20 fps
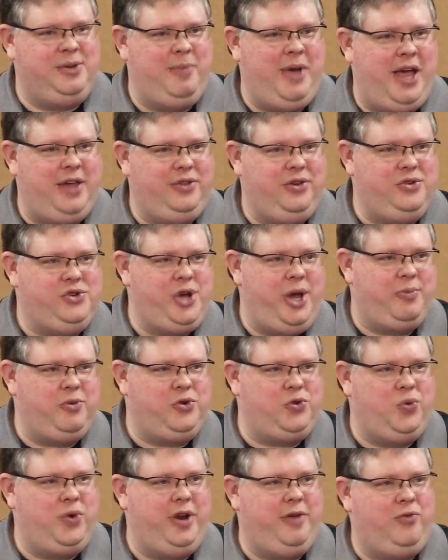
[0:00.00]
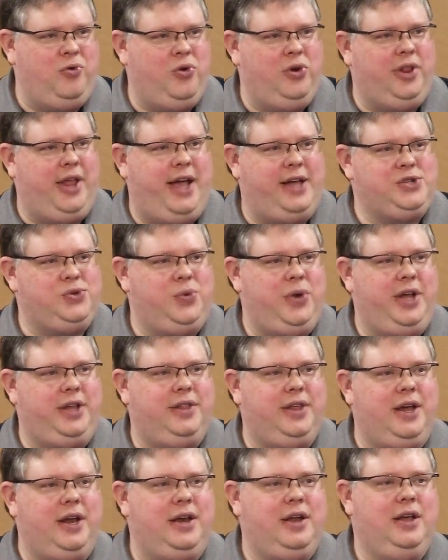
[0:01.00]
Matthew chapter 24 last week,
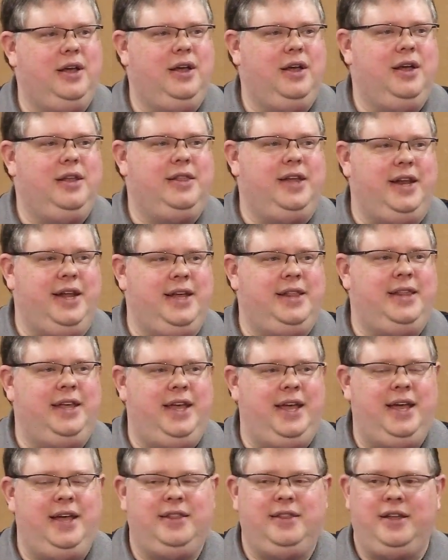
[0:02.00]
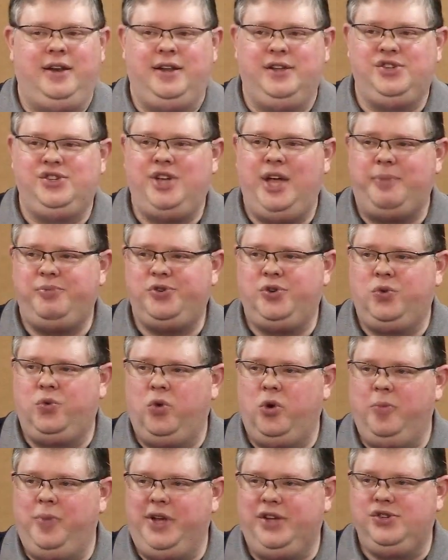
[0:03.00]
that in the end the deception
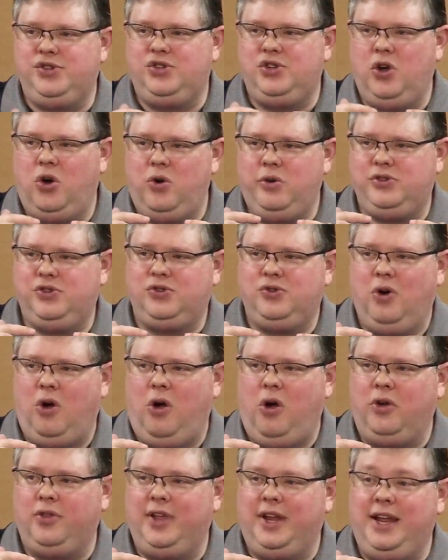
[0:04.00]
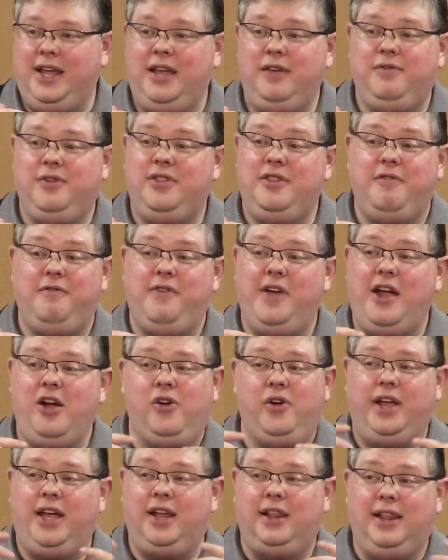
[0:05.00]
would be so strong that even the
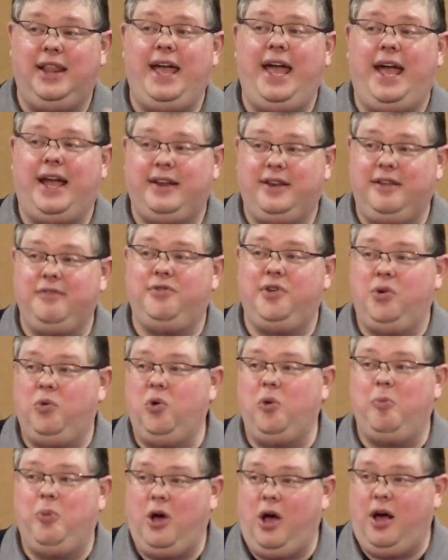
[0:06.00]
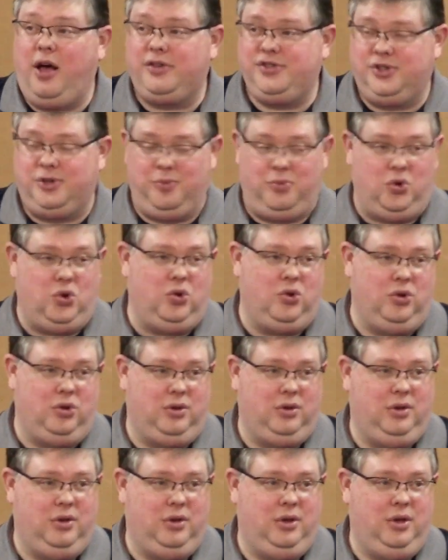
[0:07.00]
very elect, if it were possible,
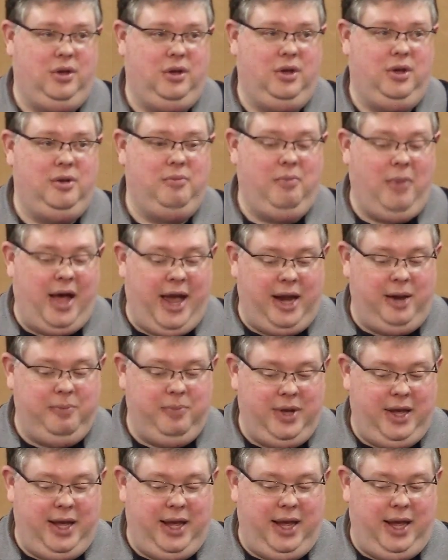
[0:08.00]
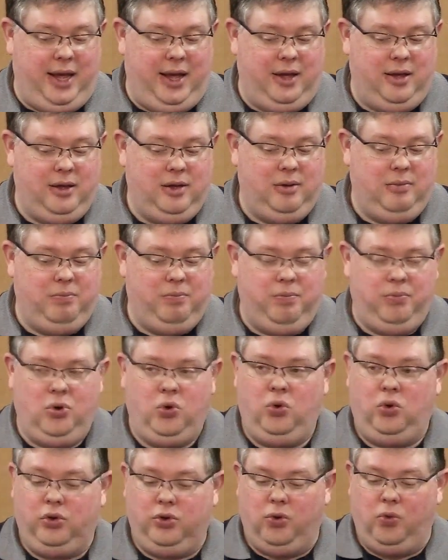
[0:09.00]
might be
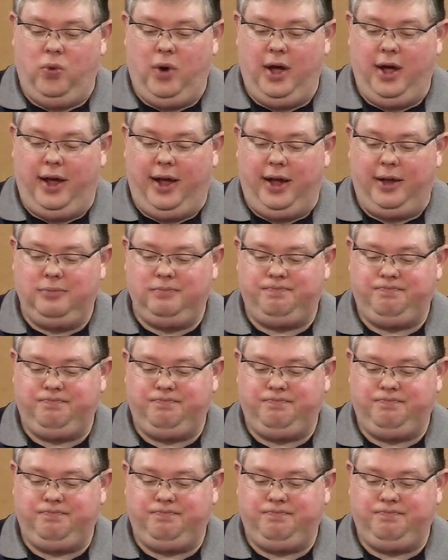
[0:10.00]
pulled away.